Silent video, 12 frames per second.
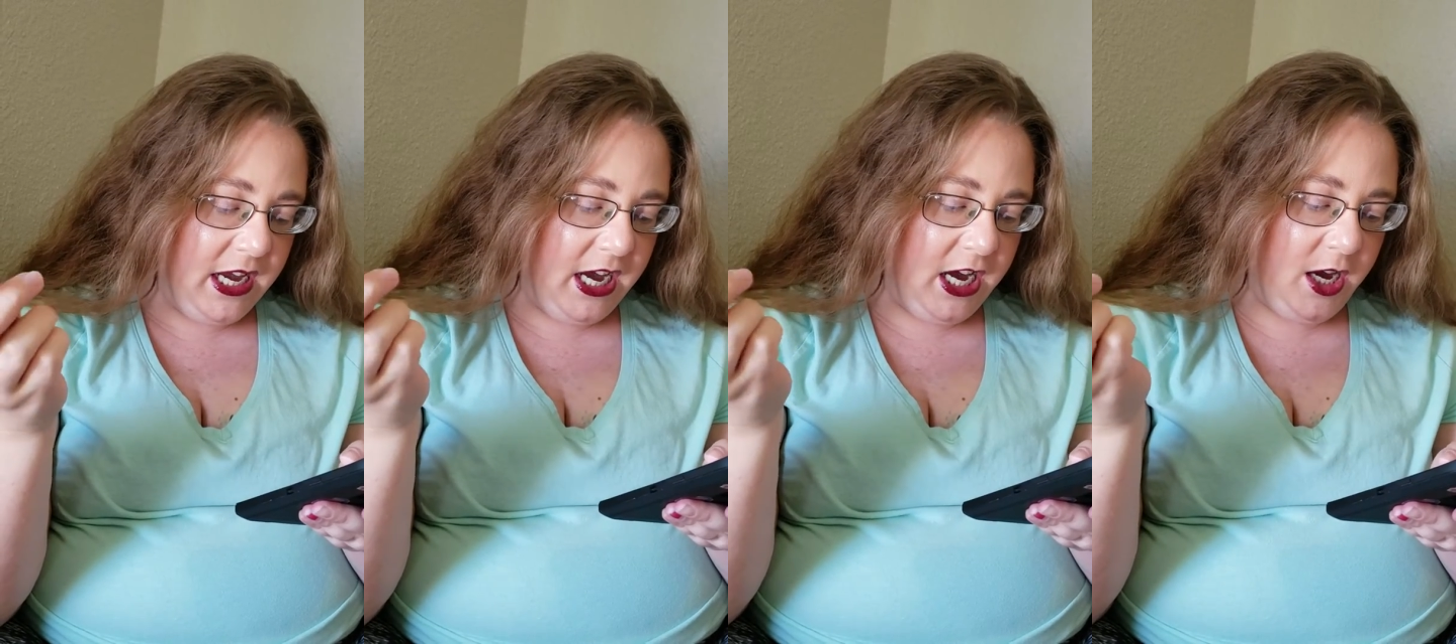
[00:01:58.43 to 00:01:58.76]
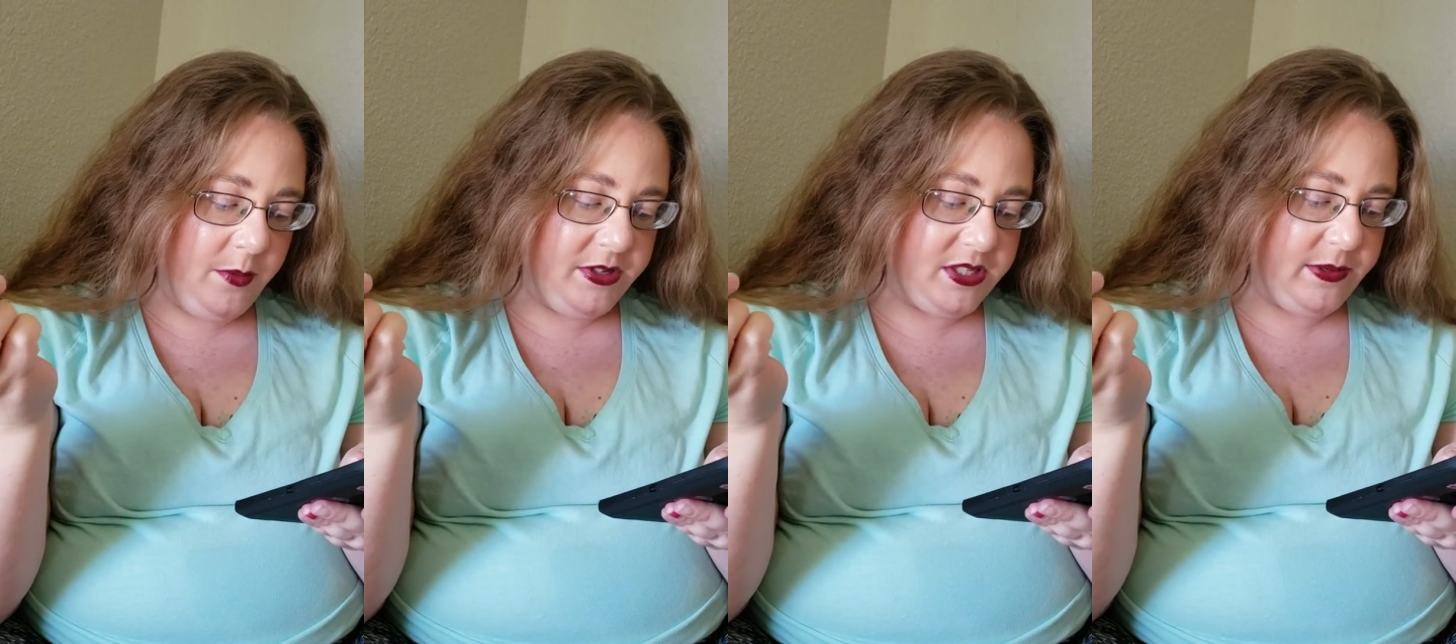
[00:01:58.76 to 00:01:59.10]

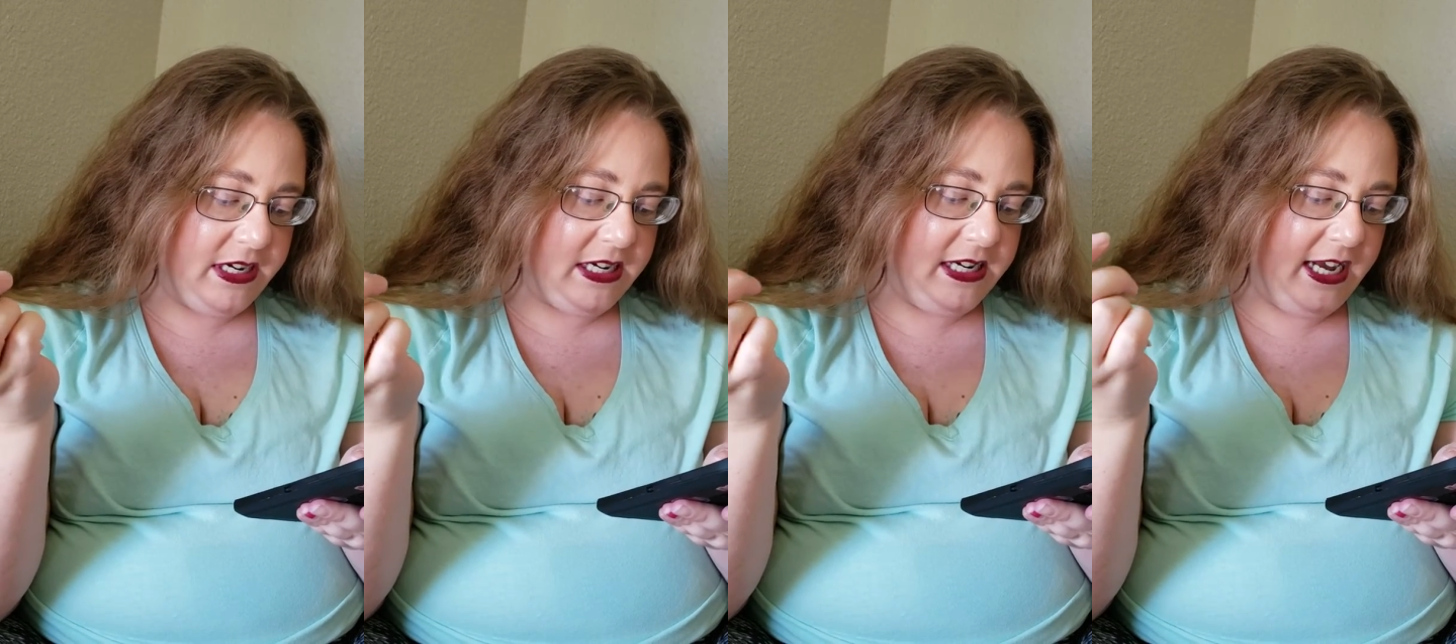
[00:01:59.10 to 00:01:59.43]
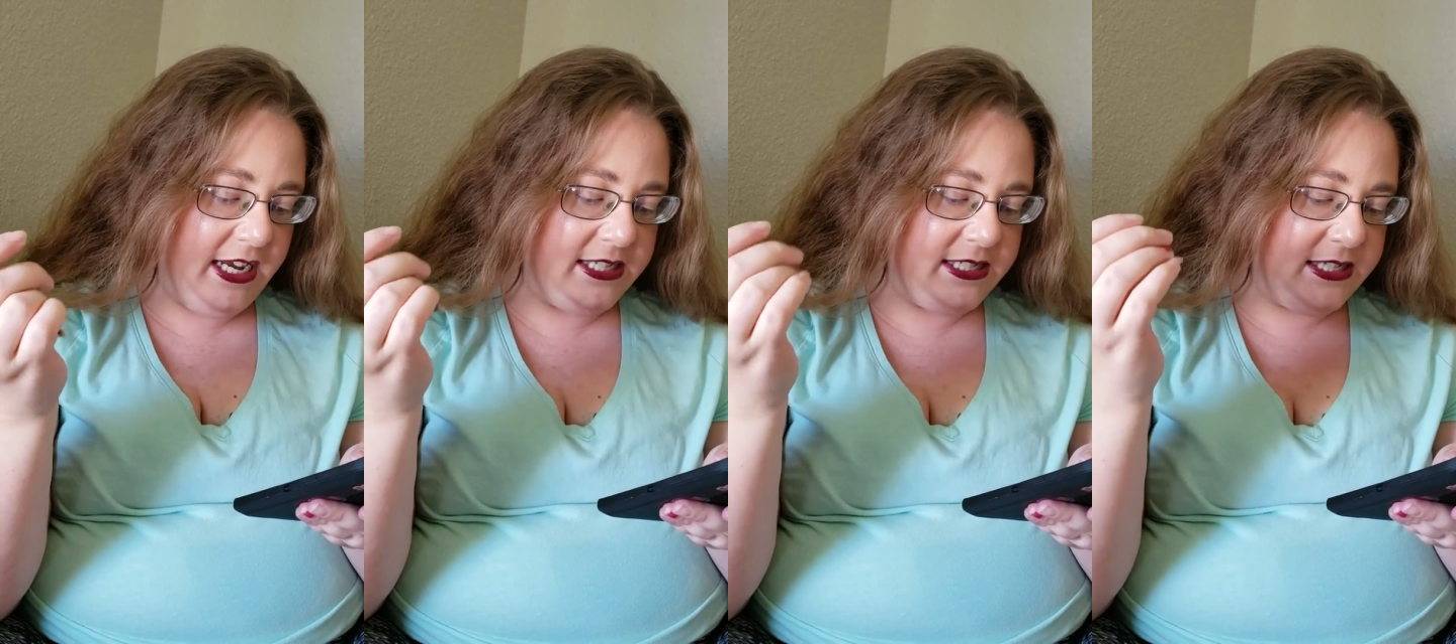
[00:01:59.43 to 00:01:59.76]
It's
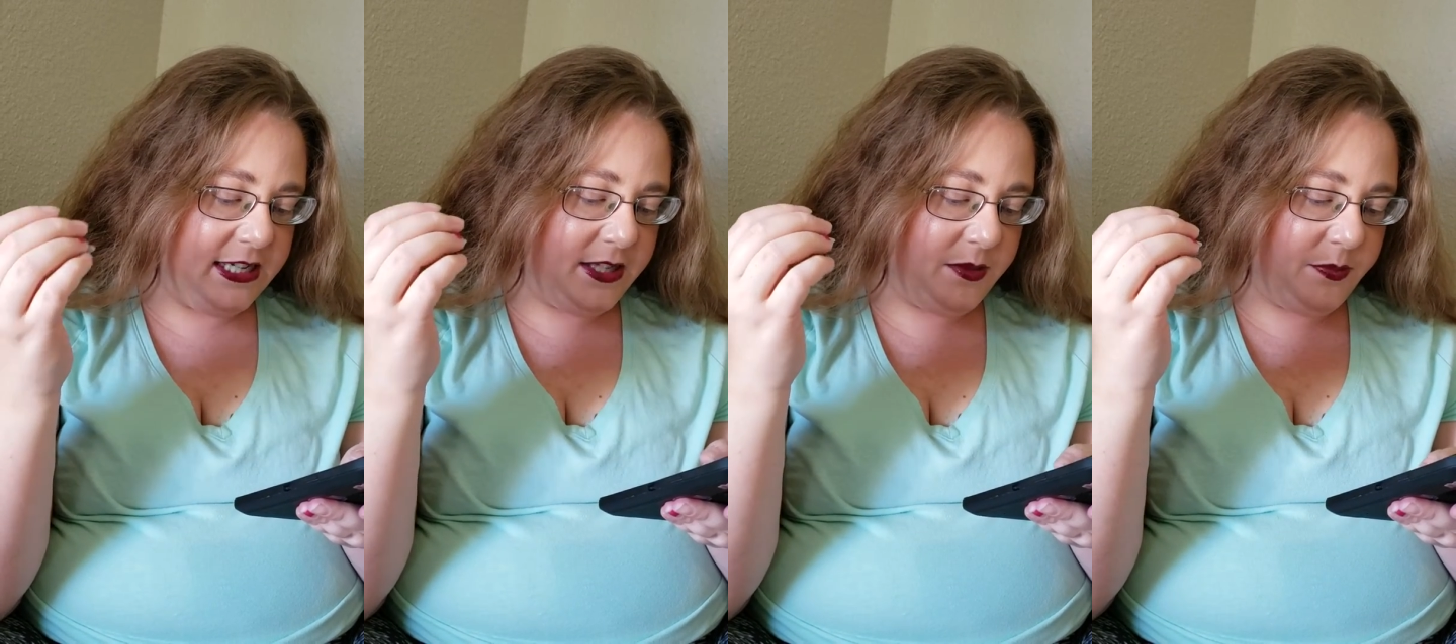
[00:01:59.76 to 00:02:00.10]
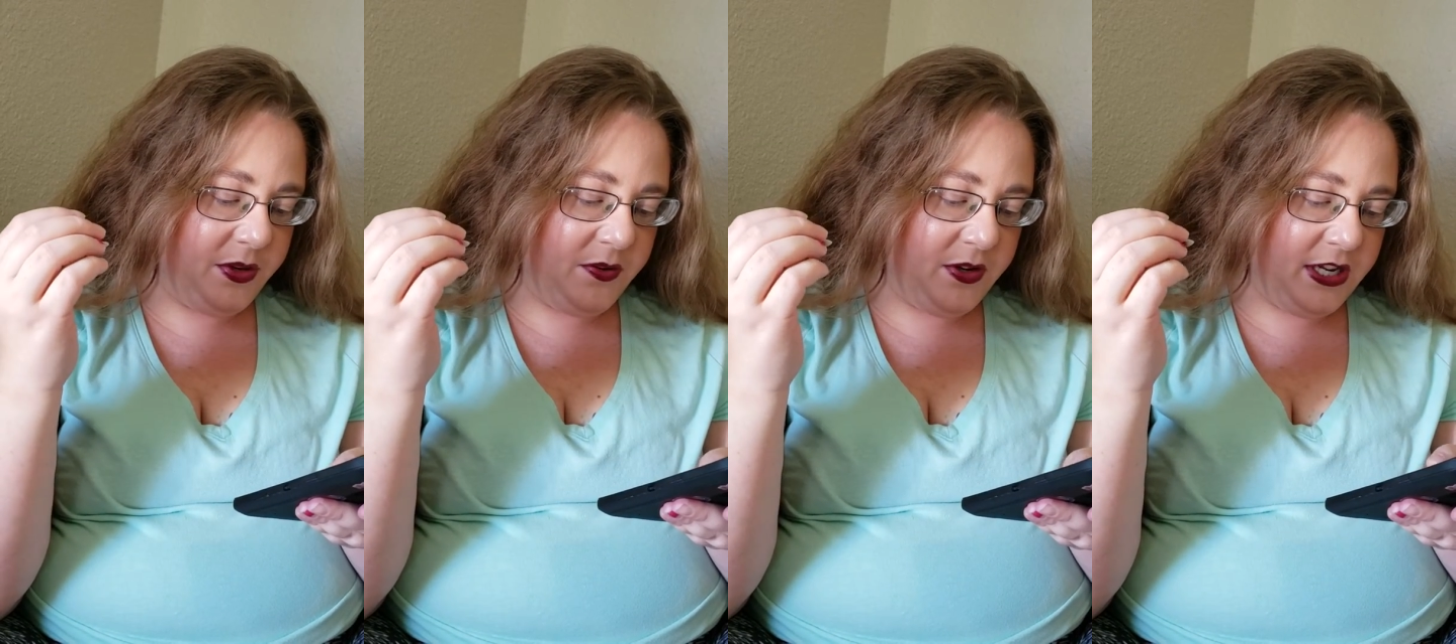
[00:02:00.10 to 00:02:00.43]
recognized in the
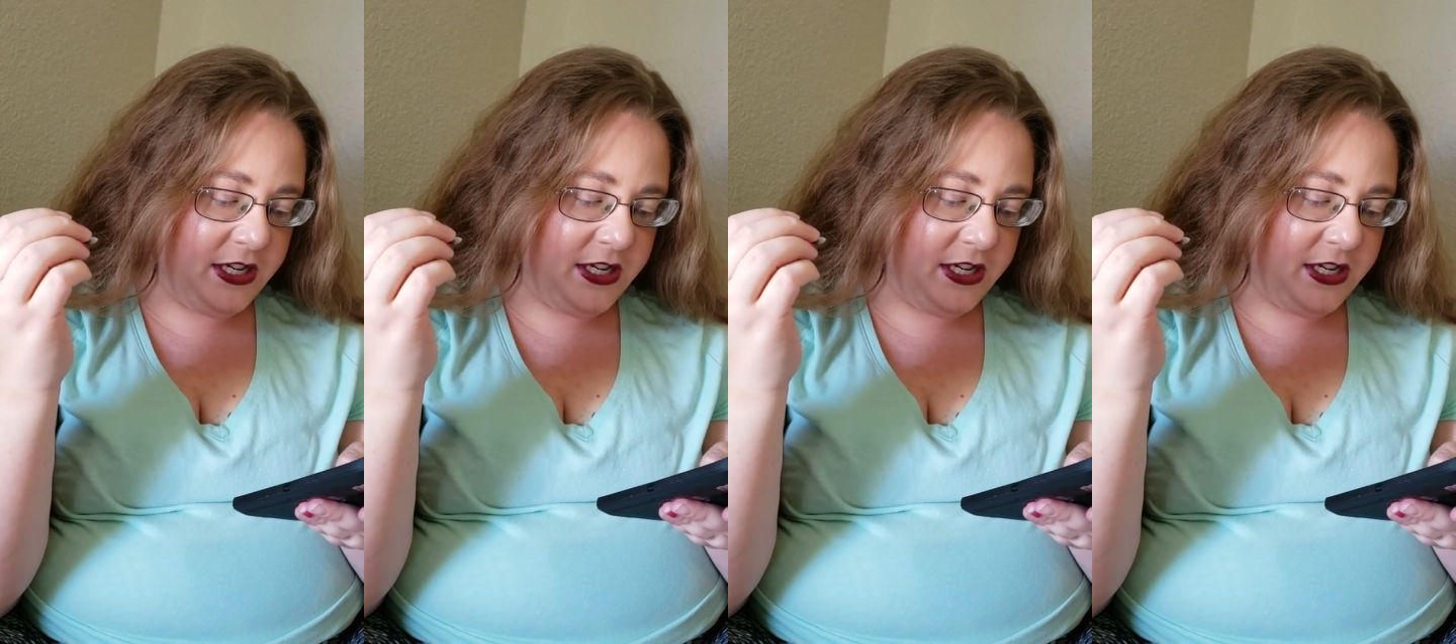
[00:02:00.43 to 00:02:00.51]
beauty